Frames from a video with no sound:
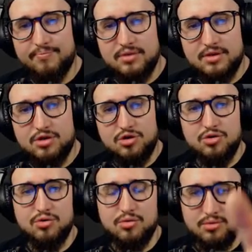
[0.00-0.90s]

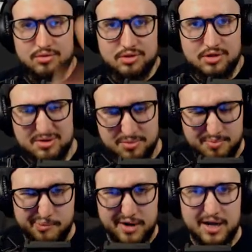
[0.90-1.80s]
to
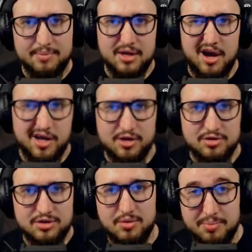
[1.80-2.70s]
bring up the audio
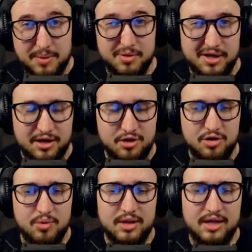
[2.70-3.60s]
so people can hear you
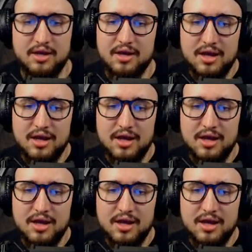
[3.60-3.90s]
again.